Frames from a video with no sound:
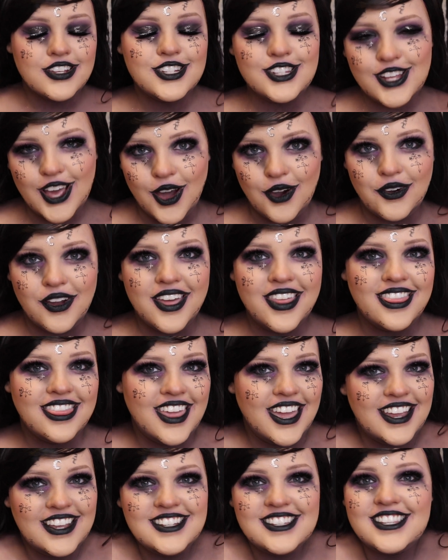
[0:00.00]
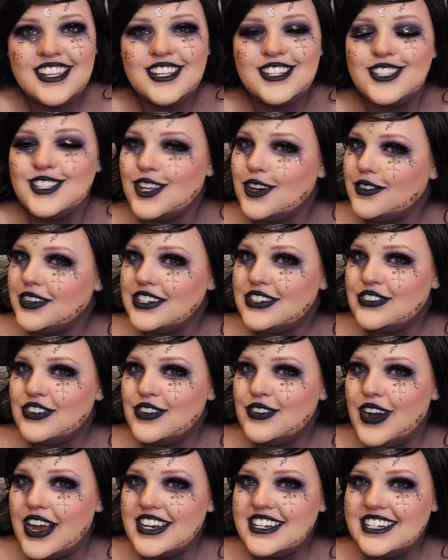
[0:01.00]
So thanks so much for
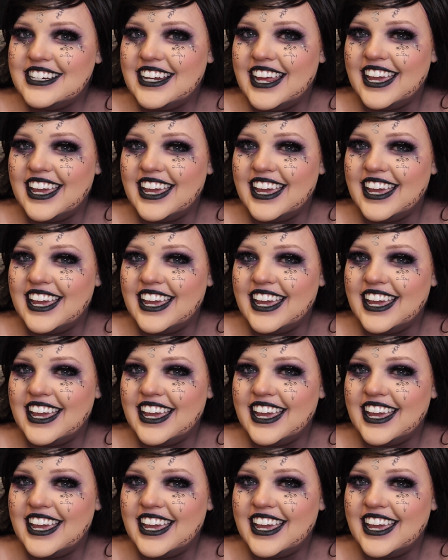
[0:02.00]
watching.